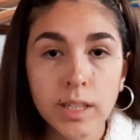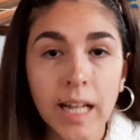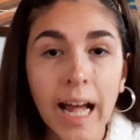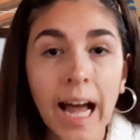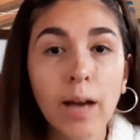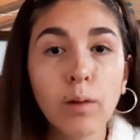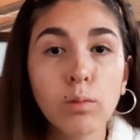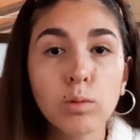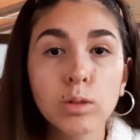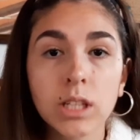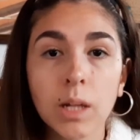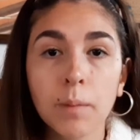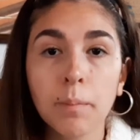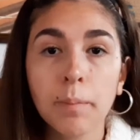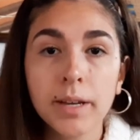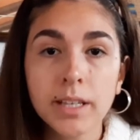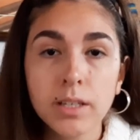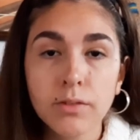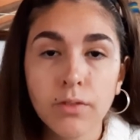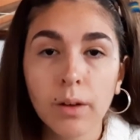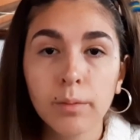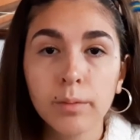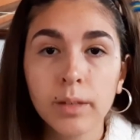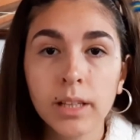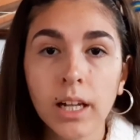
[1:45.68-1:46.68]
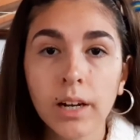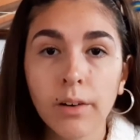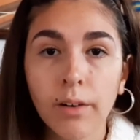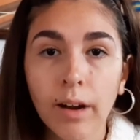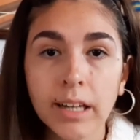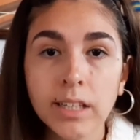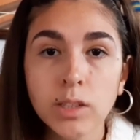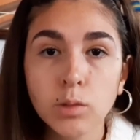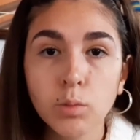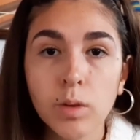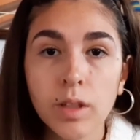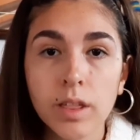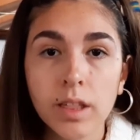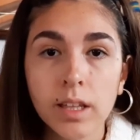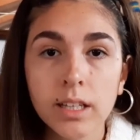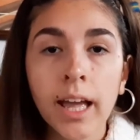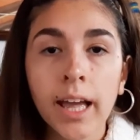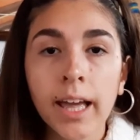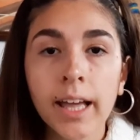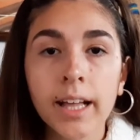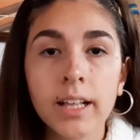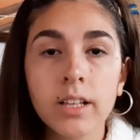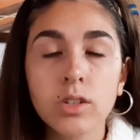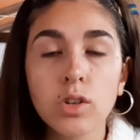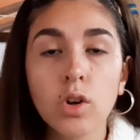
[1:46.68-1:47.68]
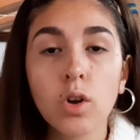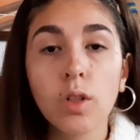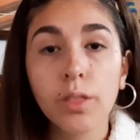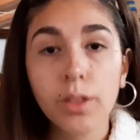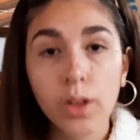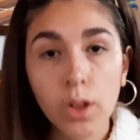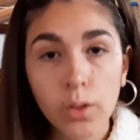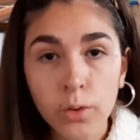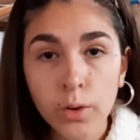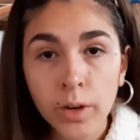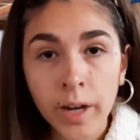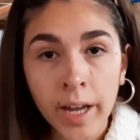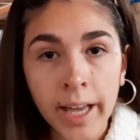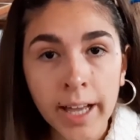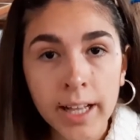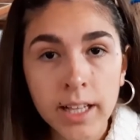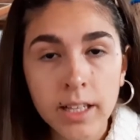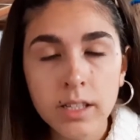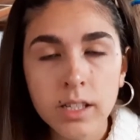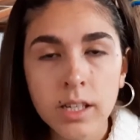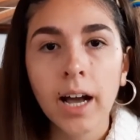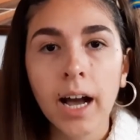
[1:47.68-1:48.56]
I was a bit familiarized with it, and on the other hand,